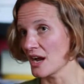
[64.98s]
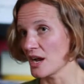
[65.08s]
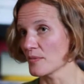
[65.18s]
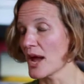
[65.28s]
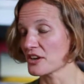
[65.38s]

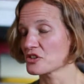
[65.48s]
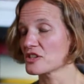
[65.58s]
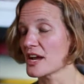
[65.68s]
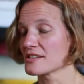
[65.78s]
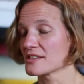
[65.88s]

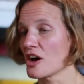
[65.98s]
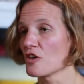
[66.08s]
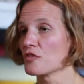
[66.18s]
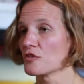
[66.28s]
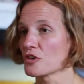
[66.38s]
exercise is
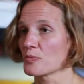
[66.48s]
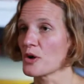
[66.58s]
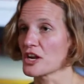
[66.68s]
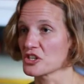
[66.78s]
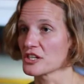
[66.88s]
helpful for
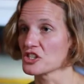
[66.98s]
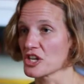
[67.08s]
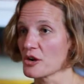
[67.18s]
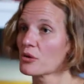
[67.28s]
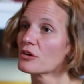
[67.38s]
depression in
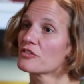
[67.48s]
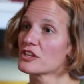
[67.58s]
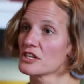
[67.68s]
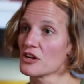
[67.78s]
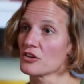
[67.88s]
general for
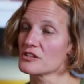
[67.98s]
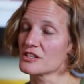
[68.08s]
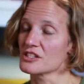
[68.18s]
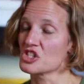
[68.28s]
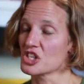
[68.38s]
the adults.
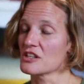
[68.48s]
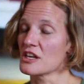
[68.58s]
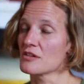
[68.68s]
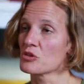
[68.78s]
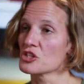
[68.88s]

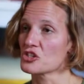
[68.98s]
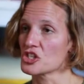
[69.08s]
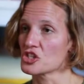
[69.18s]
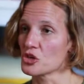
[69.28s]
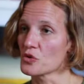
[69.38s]
The research
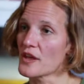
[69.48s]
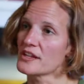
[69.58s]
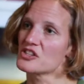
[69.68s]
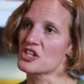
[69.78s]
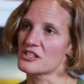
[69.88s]
has shown that
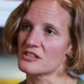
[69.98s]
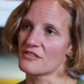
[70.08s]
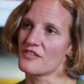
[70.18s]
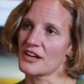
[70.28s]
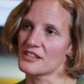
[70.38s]
it's just as
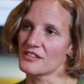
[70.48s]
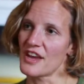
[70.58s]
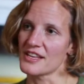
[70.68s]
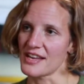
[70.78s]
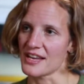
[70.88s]
effective
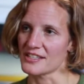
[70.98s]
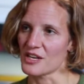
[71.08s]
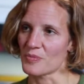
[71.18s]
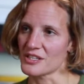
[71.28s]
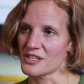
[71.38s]
as
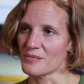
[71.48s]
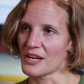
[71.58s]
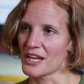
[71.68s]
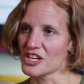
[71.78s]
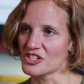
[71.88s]
antidepressant
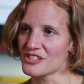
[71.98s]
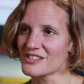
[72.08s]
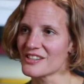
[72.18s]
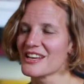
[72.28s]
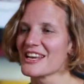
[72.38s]

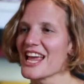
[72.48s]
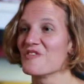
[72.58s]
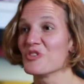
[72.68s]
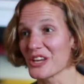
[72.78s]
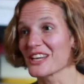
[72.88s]
medications.
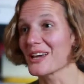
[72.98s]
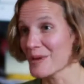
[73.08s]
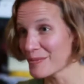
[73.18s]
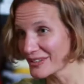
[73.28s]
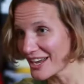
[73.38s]
If you can get
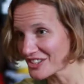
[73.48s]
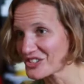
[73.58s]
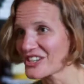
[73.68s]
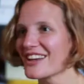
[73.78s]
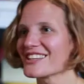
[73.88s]
people to
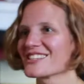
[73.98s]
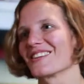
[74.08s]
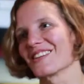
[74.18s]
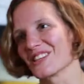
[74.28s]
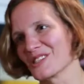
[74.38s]
exercise,
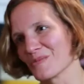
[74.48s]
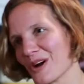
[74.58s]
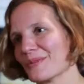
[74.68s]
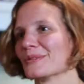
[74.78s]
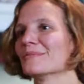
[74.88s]
that's the
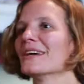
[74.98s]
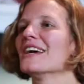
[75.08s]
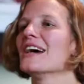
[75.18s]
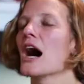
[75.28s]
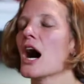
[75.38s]
problem.
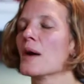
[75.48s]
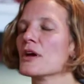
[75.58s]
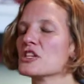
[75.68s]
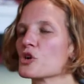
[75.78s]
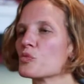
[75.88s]

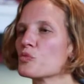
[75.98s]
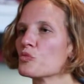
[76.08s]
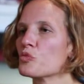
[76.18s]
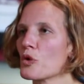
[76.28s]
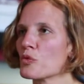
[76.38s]
And so
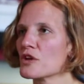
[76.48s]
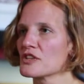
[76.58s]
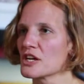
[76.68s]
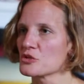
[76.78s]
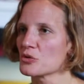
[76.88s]
what we've
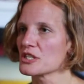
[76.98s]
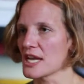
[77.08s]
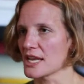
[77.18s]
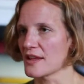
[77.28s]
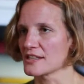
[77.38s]
done is really
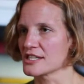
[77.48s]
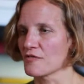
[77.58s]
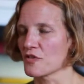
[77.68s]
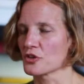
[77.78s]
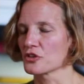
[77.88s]
taken that a
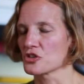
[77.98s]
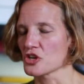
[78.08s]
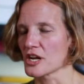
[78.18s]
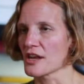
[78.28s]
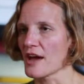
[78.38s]
step further to
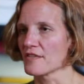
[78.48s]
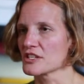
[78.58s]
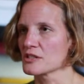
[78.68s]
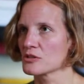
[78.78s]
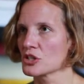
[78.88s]
try to have
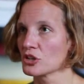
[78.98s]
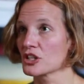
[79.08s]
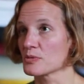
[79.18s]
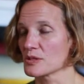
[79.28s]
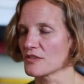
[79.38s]
it to
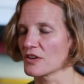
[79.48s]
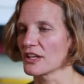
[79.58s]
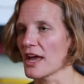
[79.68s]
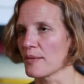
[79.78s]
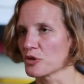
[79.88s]
look
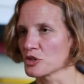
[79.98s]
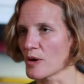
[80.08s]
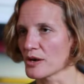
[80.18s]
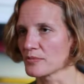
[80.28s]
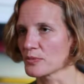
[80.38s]
specifically at
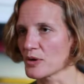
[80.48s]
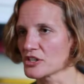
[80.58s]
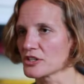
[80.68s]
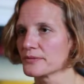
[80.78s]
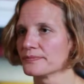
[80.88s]
postpartum
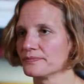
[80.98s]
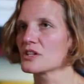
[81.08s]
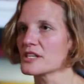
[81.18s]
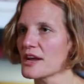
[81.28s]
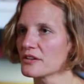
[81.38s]
depression.
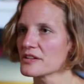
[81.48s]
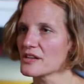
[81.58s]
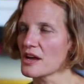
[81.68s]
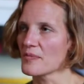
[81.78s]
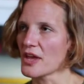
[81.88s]
The title is
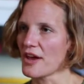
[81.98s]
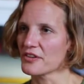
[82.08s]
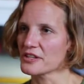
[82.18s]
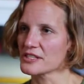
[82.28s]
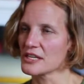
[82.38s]
The
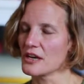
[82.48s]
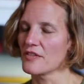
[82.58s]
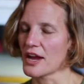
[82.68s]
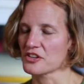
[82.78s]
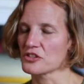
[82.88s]
Efficacy of
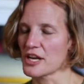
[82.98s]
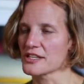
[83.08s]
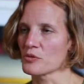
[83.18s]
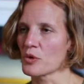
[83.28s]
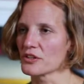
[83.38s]
Exercise
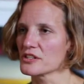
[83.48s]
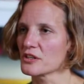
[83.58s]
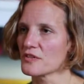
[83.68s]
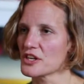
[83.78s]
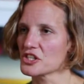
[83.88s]
and Wellness
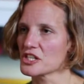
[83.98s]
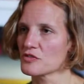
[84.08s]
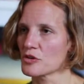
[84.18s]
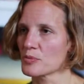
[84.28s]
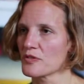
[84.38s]
Interventions
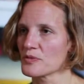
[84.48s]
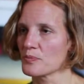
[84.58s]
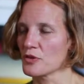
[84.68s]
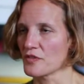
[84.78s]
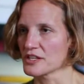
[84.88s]
for
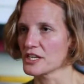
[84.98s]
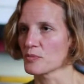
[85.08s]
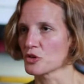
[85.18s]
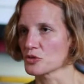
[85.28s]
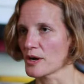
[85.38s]
Preventing
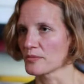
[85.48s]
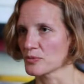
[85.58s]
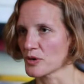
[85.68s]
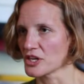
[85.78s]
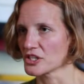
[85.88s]
Postpartum
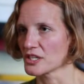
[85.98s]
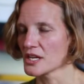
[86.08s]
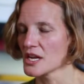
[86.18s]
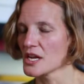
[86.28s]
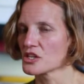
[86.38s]
Depression.
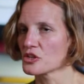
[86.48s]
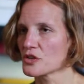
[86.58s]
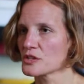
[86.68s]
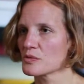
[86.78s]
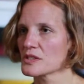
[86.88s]
So
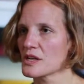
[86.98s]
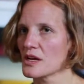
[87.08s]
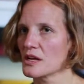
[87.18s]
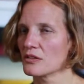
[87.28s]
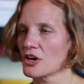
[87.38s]
this was
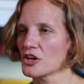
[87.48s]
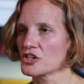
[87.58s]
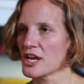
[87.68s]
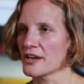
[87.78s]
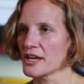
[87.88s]
a large
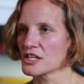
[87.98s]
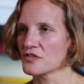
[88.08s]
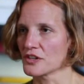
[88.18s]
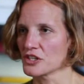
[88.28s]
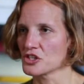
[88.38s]

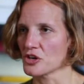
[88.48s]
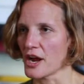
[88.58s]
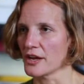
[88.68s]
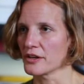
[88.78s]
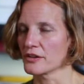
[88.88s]
NIH-funded
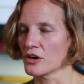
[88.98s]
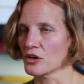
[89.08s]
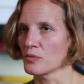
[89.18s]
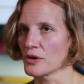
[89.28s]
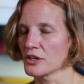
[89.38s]
trial, an
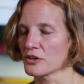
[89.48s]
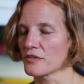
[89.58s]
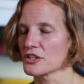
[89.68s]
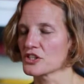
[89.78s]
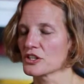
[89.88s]
R01
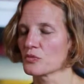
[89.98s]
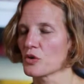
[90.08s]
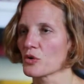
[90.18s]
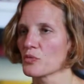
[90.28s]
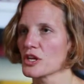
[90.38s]
intervention,
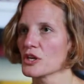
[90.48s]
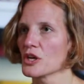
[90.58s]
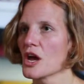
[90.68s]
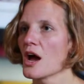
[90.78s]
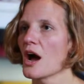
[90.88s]
where we
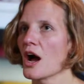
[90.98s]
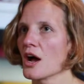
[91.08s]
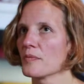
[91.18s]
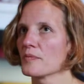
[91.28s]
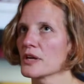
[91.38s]

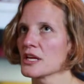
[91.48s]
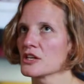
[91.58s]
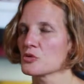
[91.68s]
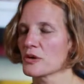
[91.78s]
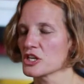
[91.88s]

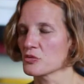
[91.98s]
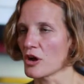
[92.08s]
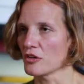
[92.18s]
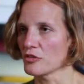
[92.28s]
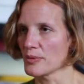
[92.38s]
in
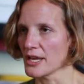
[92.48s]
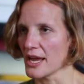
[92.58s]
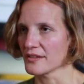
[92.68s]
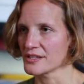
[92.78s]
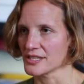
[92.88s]
2012, we
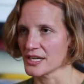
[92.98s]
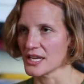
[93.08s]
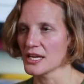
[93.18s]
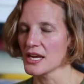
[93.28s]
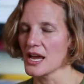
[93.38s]
began the
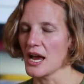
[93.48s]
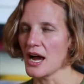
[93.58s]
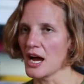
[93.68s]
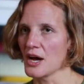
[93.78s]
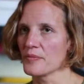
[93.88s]
study,
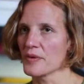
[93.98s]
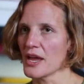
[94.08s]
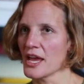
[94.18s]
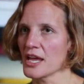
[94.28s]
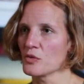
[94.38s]

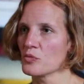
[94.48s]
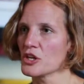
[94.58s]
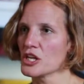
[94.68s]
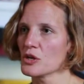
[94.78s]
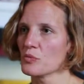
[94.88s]
and
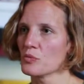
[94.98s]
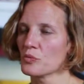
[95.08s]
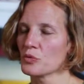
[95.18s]
we